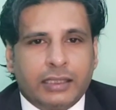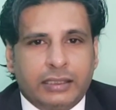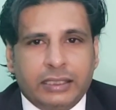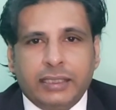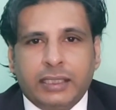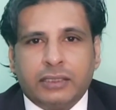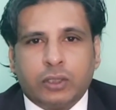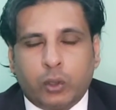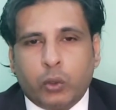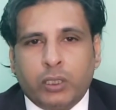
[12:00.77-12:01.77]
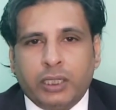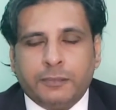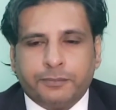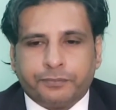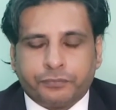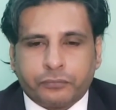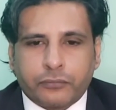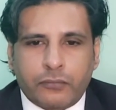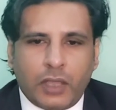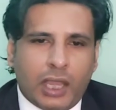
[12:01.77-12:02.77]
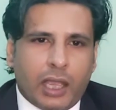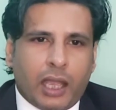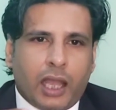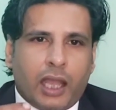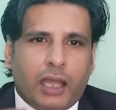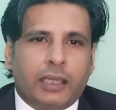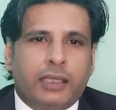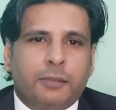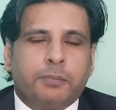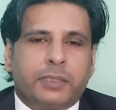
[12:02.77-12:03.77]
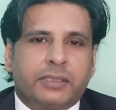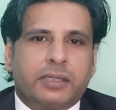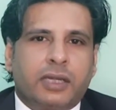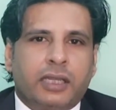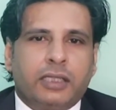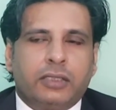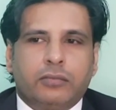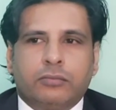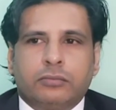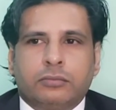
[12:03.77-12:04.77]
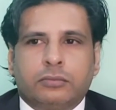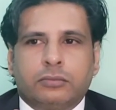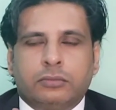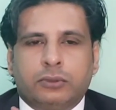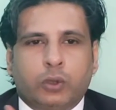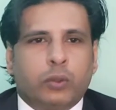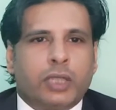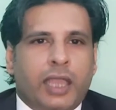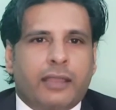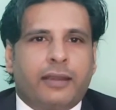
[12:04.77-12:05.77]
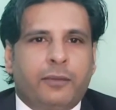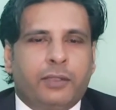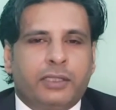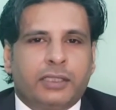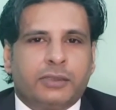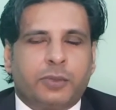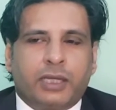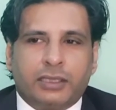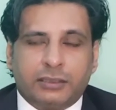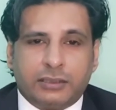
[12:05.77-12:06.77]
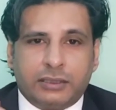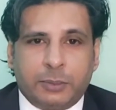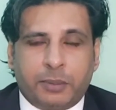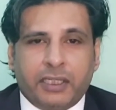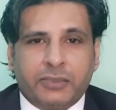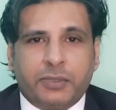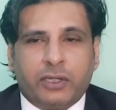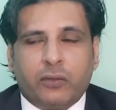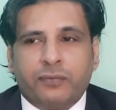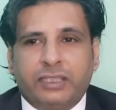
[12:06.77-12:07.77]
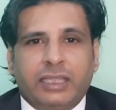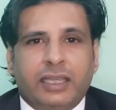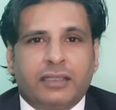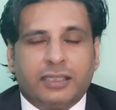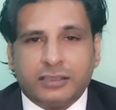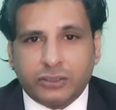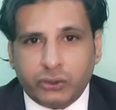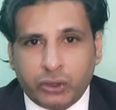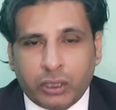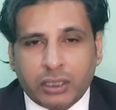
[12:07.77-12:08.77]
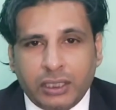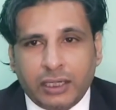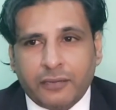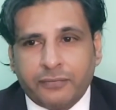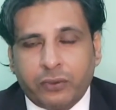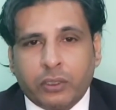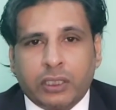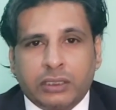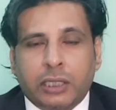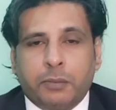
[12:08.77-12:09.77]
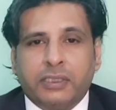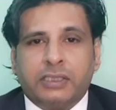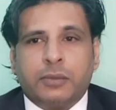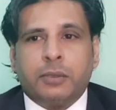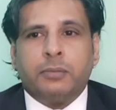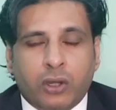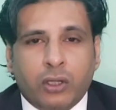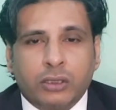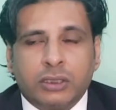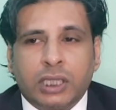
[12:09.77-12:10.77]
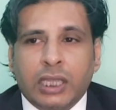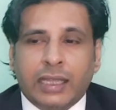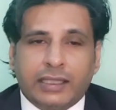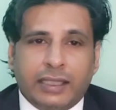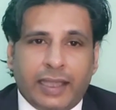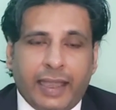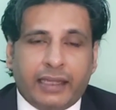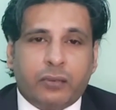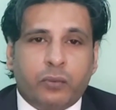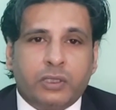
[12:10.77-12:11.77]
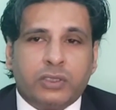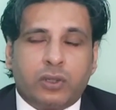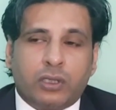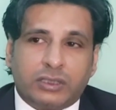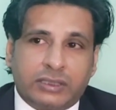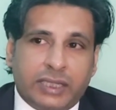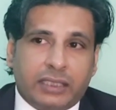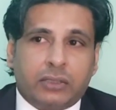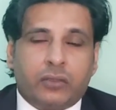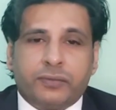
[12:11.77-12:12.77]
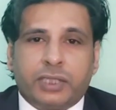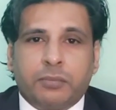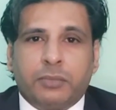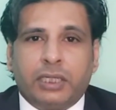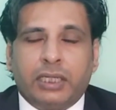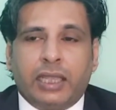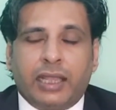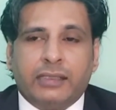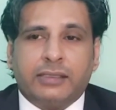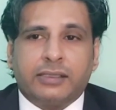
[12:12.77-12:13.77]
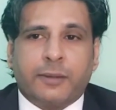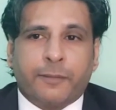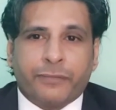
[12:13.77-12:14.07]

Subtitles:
diyat only. I personally don't agree with this one. The punishment of diyat is not enough for Kathal Bisaba, because the act which caused death of somebody else,